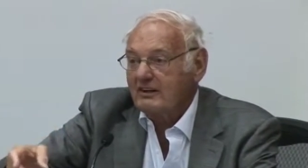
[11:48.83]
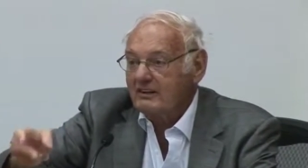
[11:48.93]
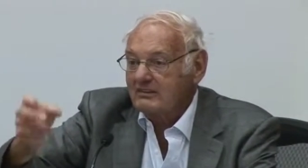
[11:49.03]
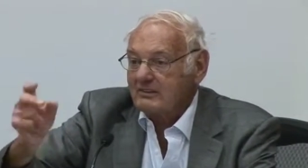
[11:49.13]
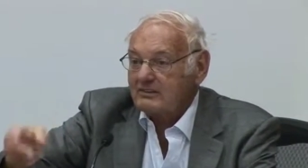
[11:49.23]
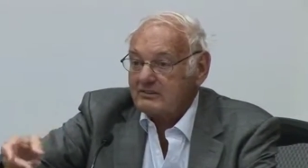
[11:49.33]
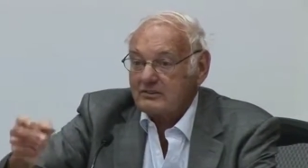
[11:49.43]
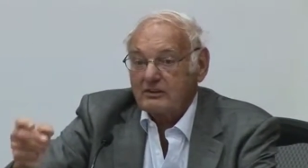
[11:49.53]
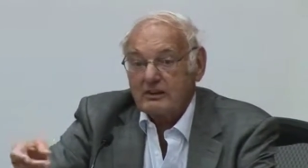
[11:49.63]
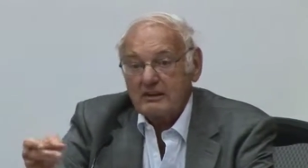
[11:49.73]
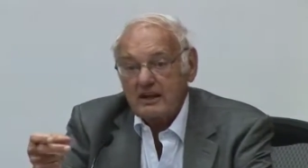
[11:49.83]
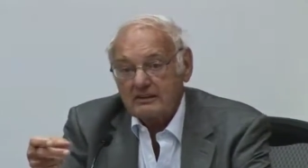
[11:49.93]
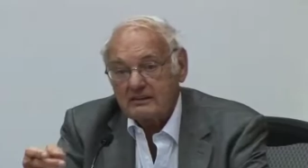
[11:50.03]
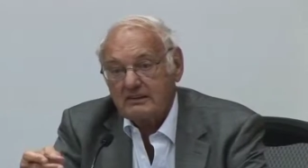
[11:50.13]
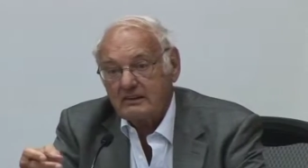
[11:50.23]
Eh, that the
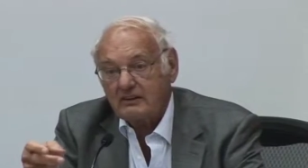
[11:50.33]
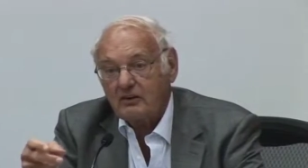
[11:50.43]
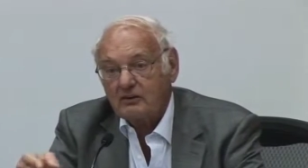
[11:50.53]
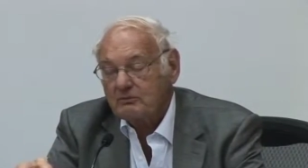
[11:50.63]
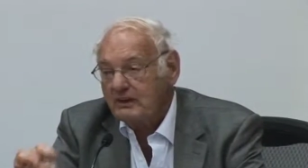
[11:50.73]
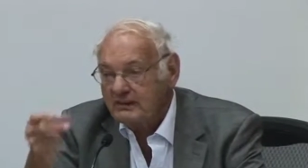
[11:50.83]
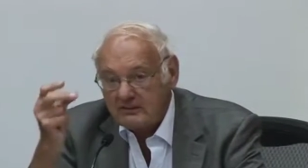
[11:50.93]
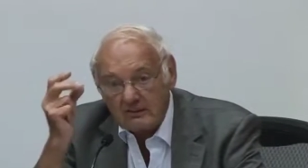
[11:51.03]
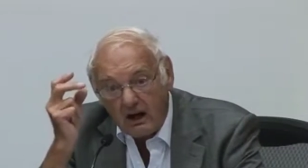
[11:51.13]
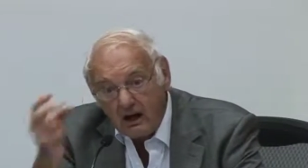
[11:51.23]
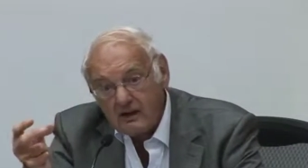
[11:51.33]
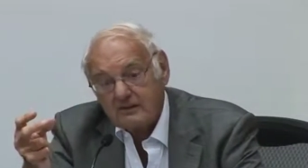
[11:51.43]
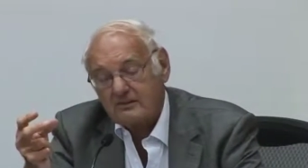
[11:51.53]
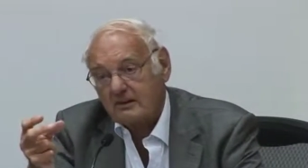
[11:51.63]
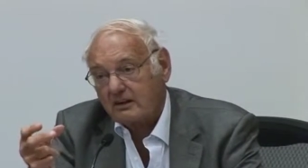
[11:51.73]
solidarity economy is an
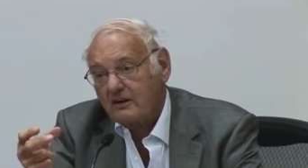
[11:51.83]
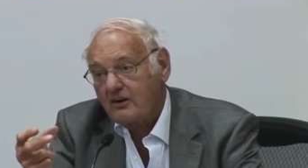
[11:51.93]
answer